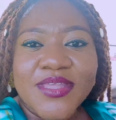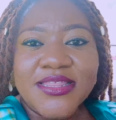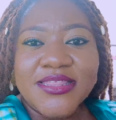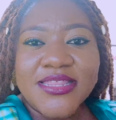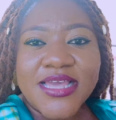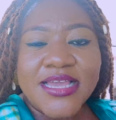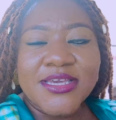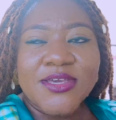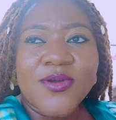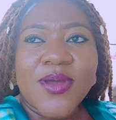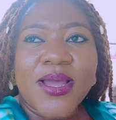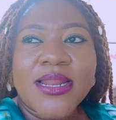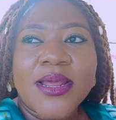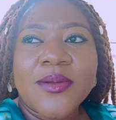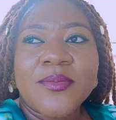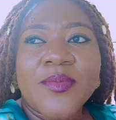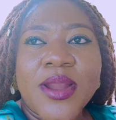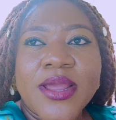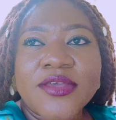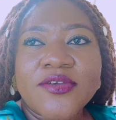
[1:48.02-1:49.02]
Thank you,
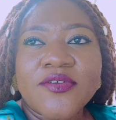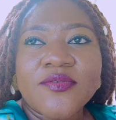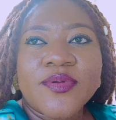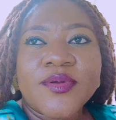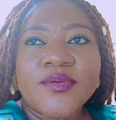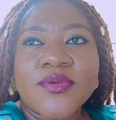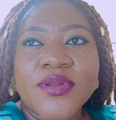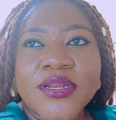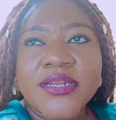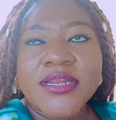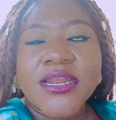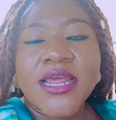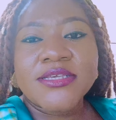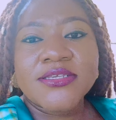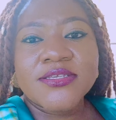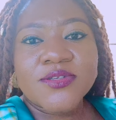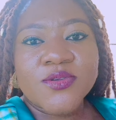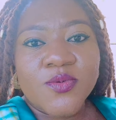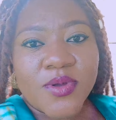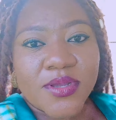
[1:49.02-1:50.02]
Anambra. You've been really
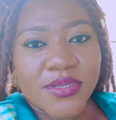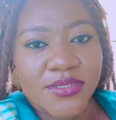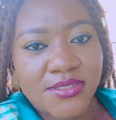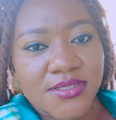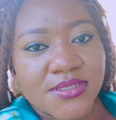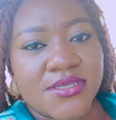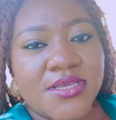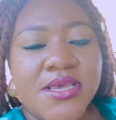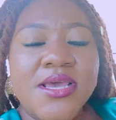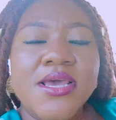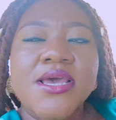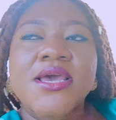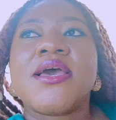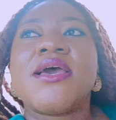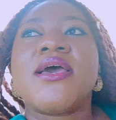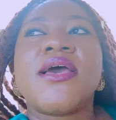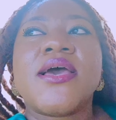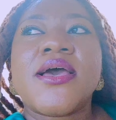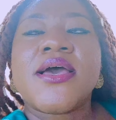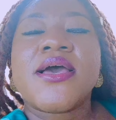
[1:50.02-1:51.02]
nice to us.
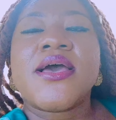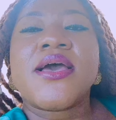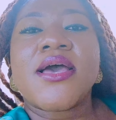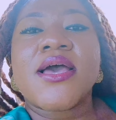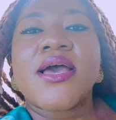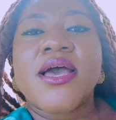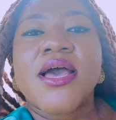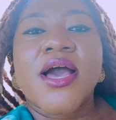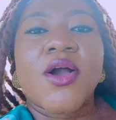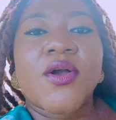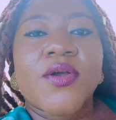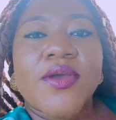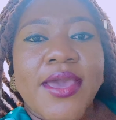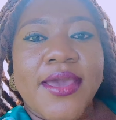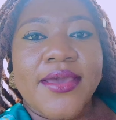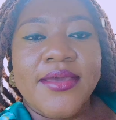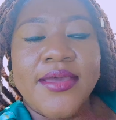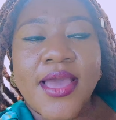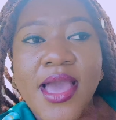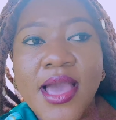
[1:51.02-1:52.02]

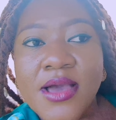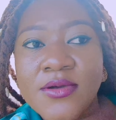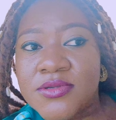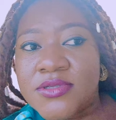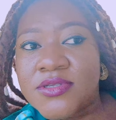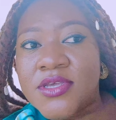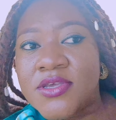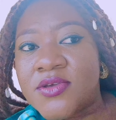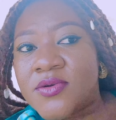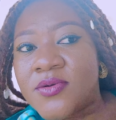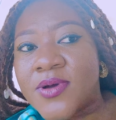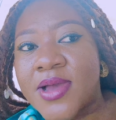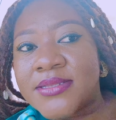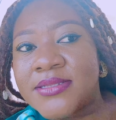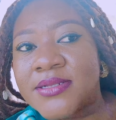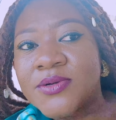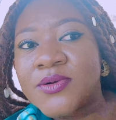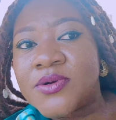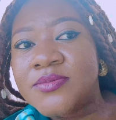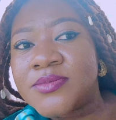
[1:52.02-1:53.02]
Okay, I will see you
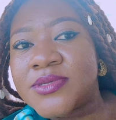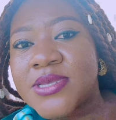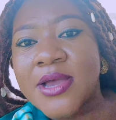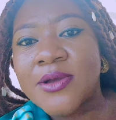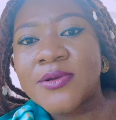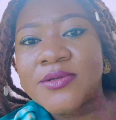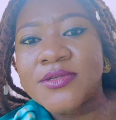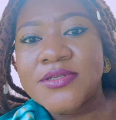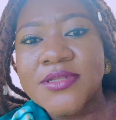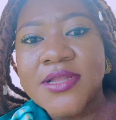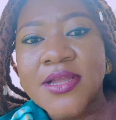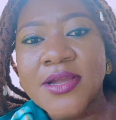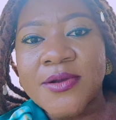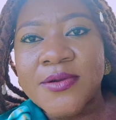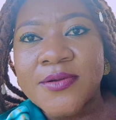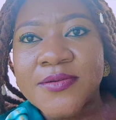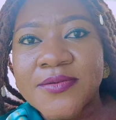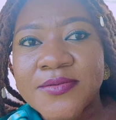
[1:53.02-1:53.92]
at the groom's house now.